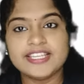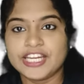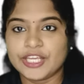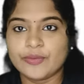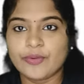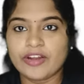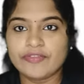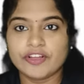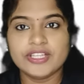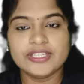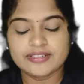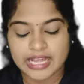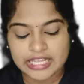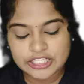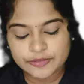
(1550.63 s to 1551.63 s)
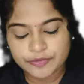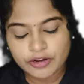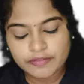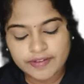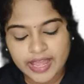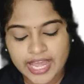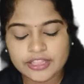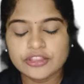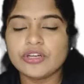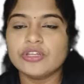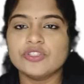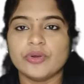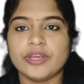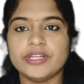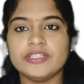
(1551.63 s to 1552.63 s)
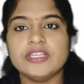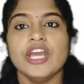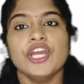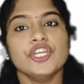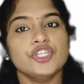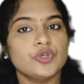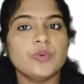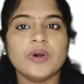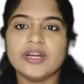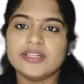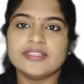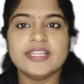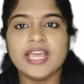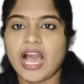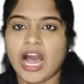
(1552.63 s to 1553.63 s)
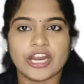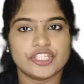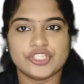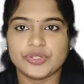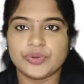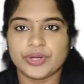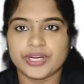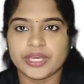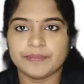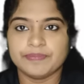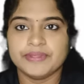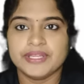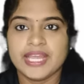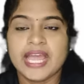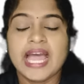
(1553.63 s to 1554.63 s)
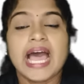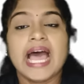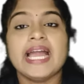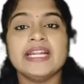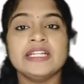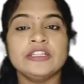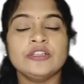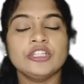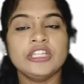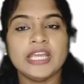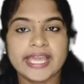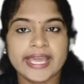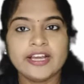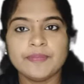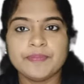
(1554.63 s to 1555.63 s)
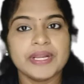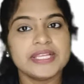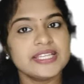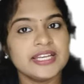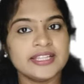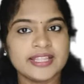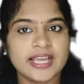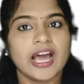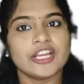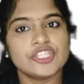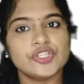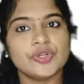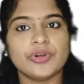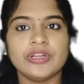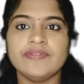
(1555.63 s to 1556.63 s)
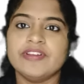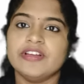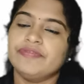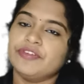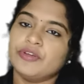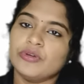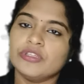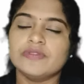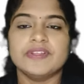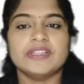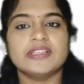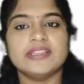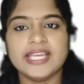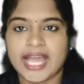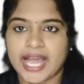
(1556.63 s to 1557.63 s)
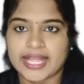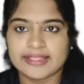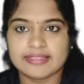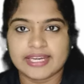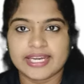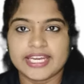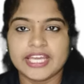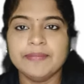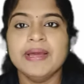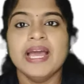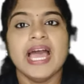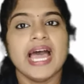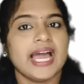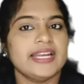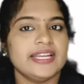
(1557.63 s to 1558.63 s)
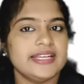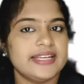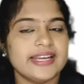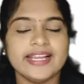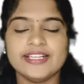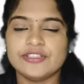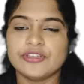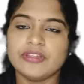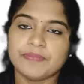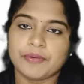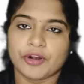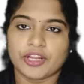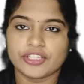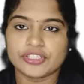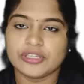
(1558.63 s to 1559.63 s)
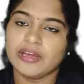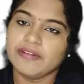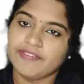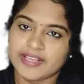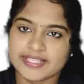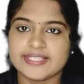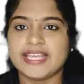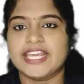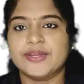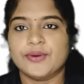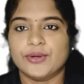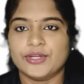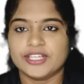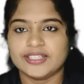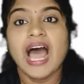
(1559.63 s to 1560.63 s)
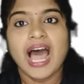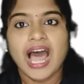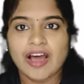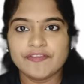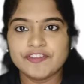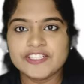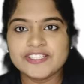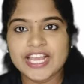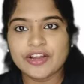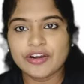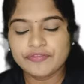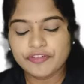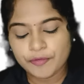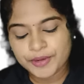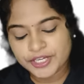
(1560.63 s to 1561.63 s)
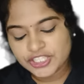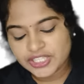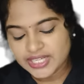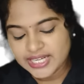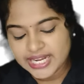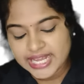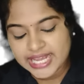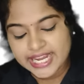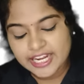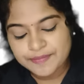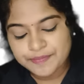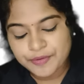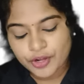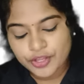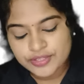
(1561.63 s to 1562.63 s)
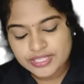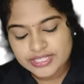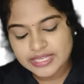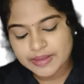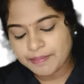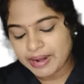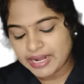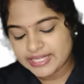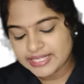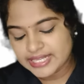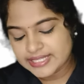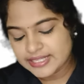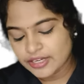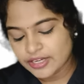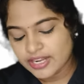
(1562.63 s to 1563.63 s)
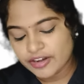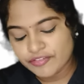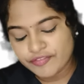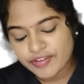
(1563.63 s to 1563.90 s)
is required for the transfer of anthrozoids towards the archegonium. And the egg present in the archegonium will fuse with the antheridium and it leads to the production of zygote. After zygote formation, it produces a multicellular